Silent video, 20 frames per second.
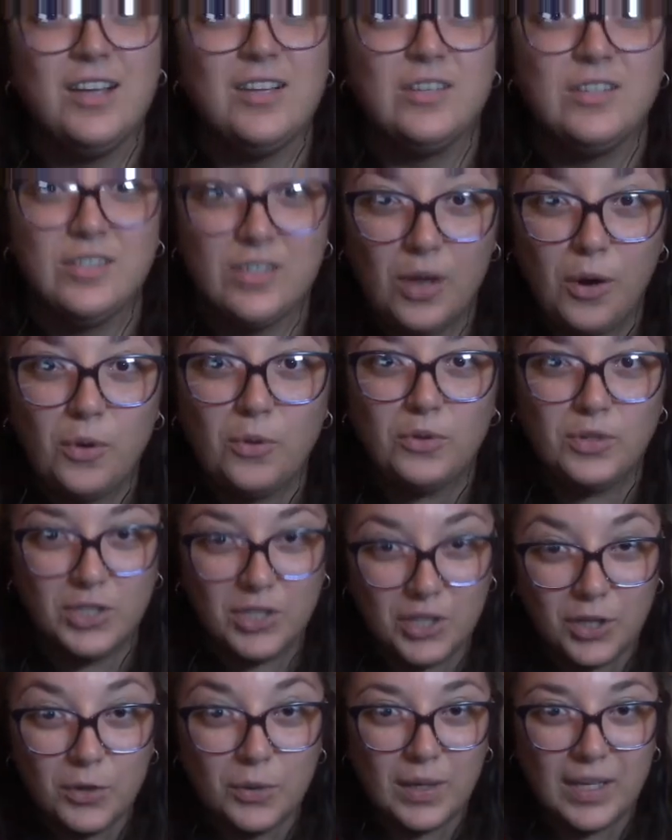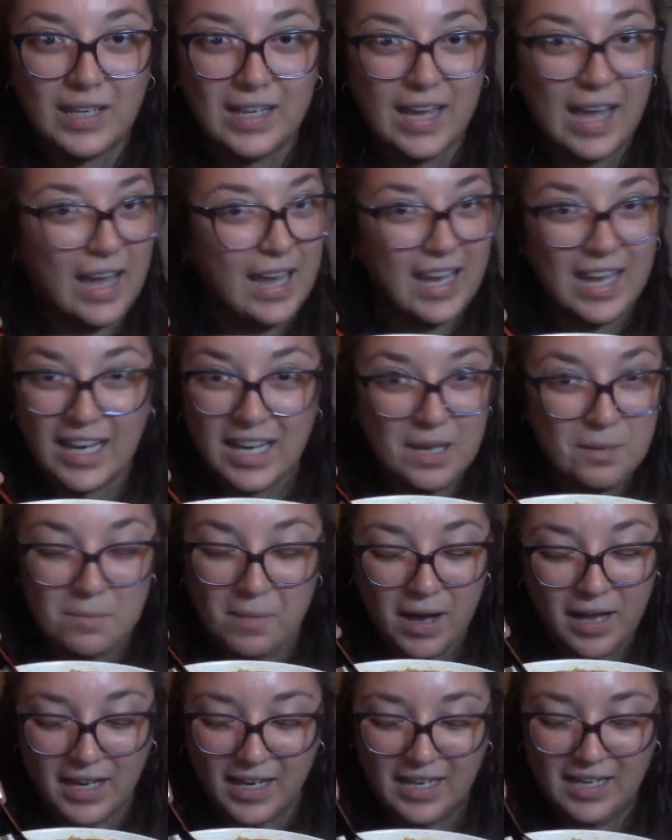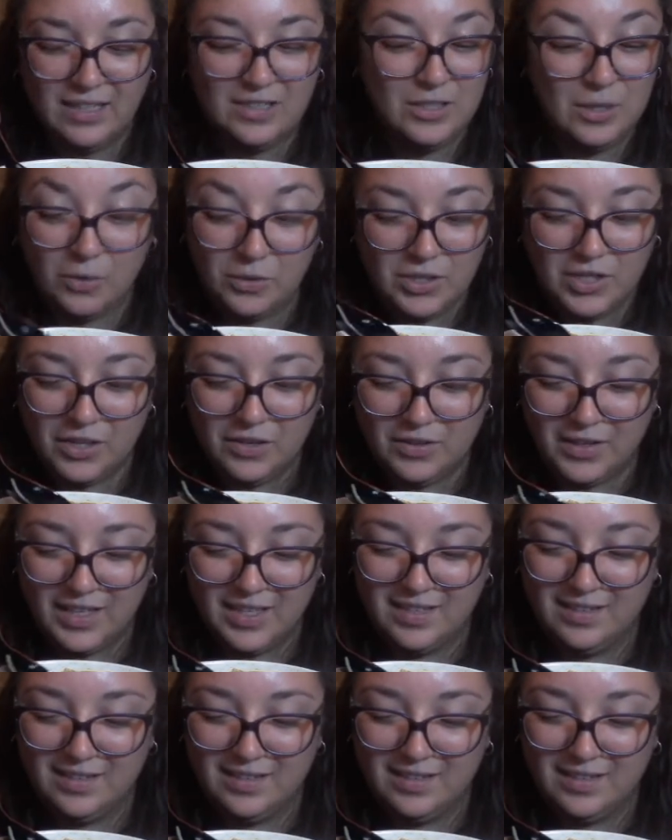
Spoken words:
Don't do it, anybody. Don't do it.